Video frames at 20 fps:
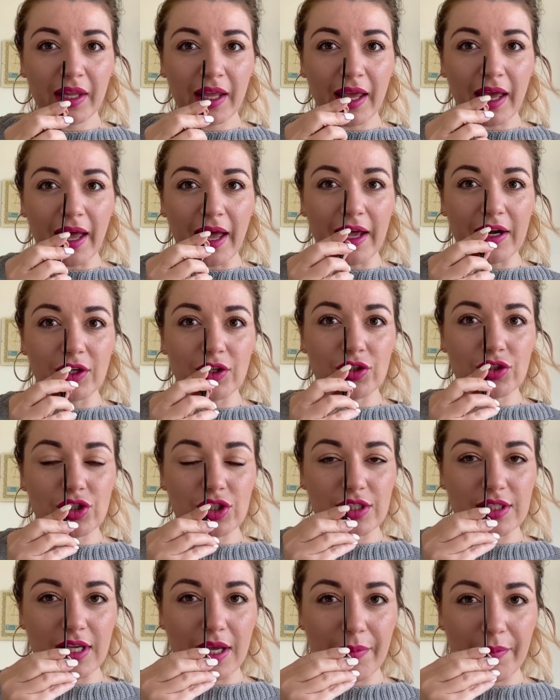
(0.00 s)
and you
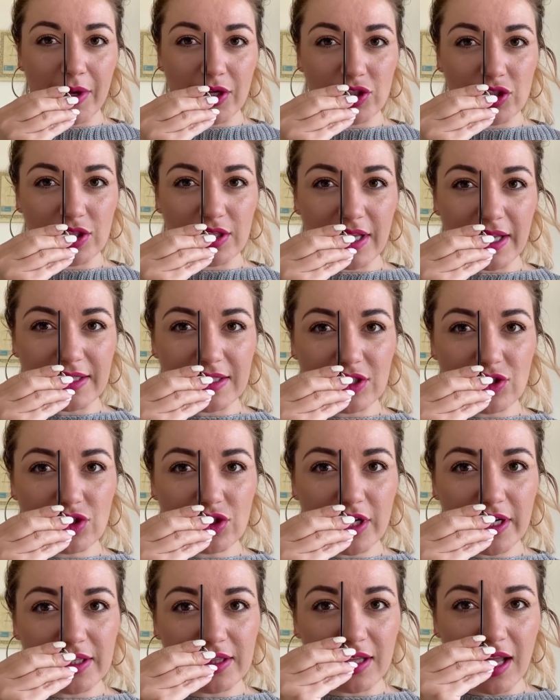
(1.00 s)
just imagine that
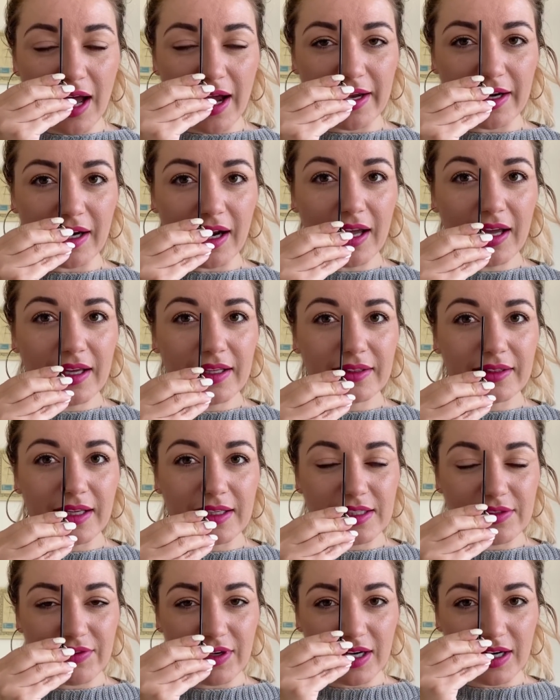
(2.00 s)
straight line,
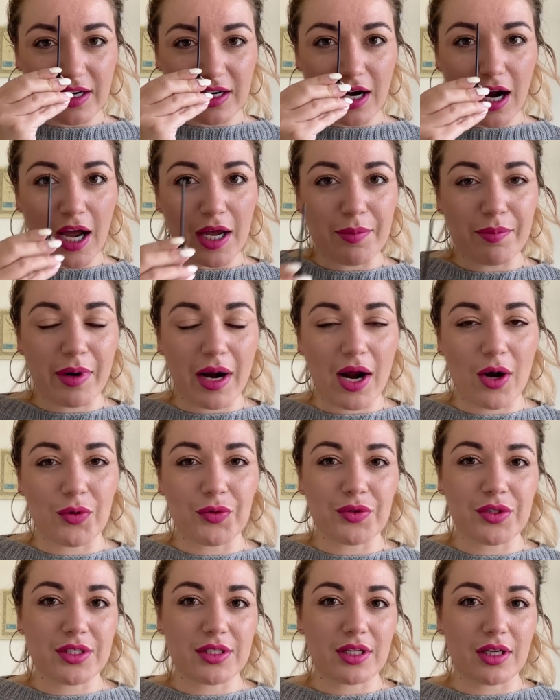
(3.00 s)
that's where her
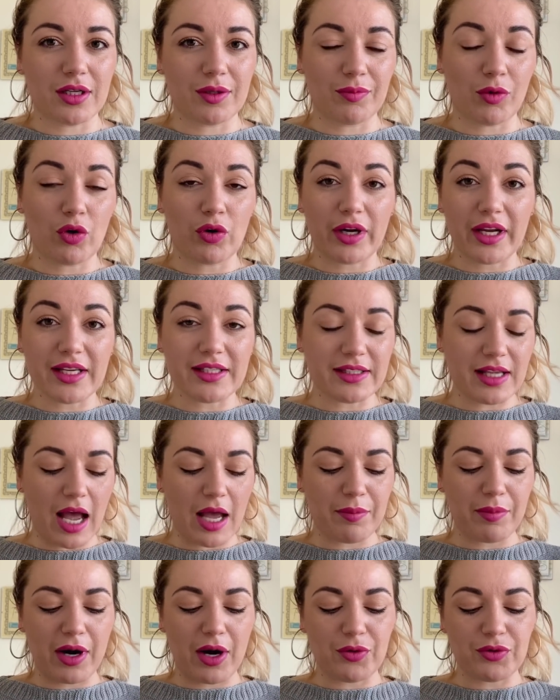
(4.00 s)
eyebrows or his
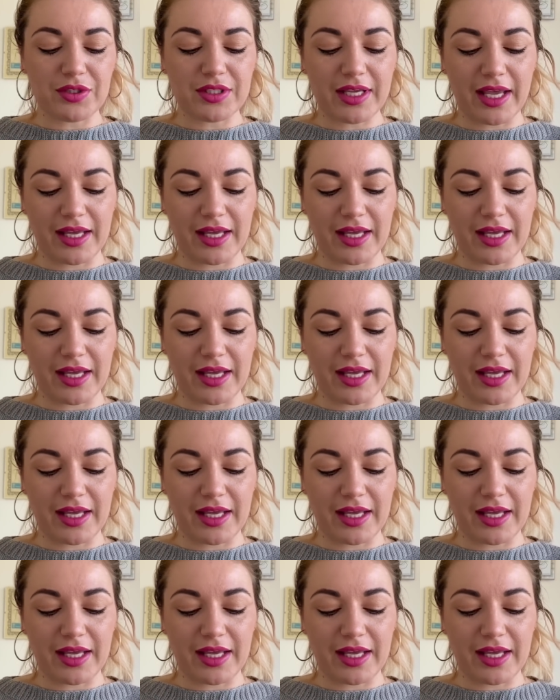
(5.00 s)
eyebrows can